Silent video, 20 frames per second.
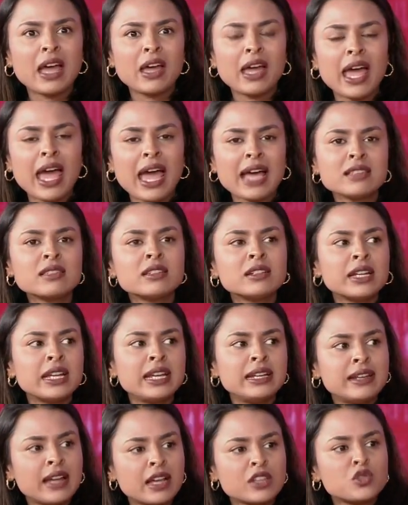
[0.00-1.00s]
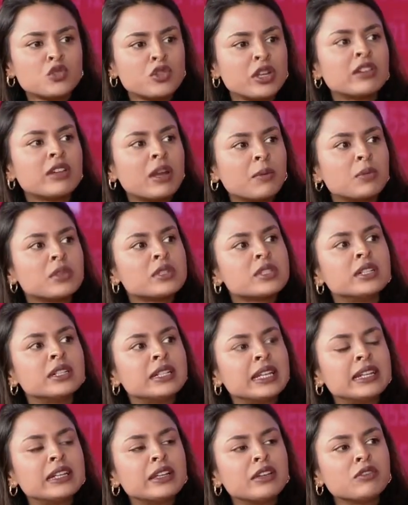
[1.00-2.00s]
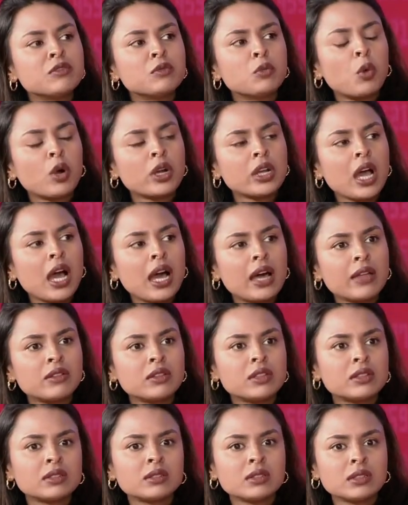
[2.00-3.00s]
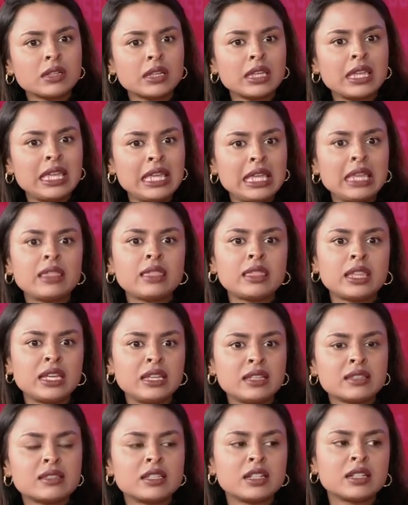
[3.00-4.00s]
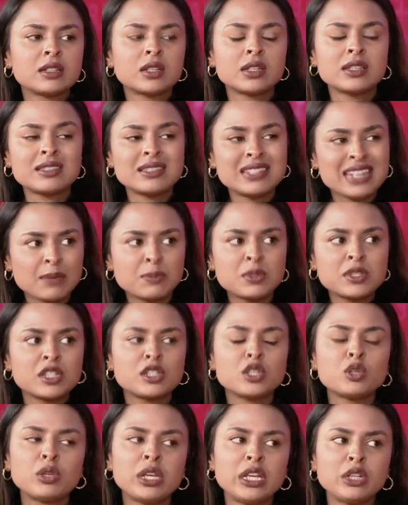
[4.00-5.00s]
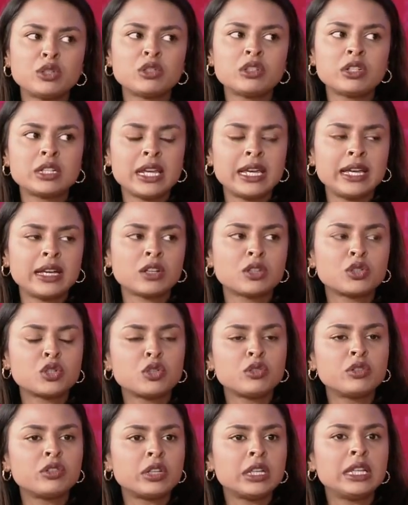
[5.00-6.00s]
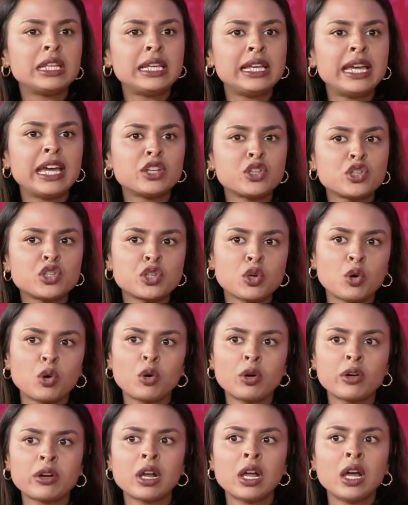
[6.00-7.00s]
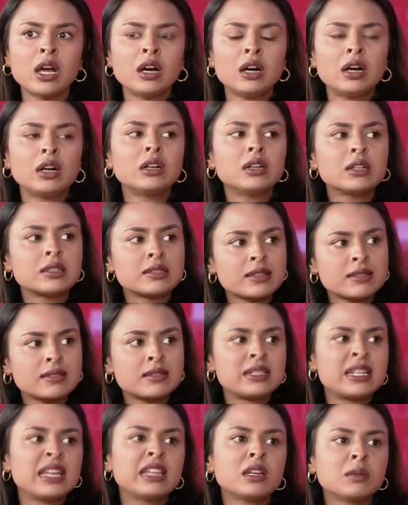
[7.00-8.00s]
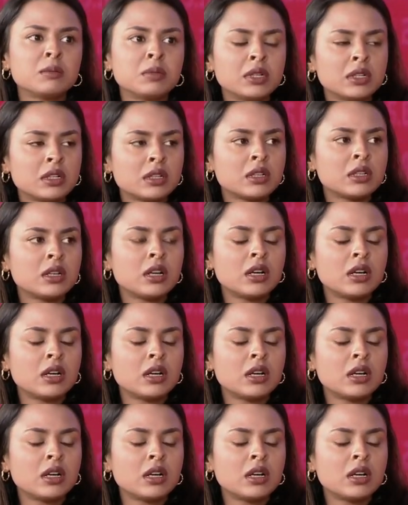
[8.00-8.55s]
as an industry representative, what are the key steps that you need to take to really ensure a sustainable,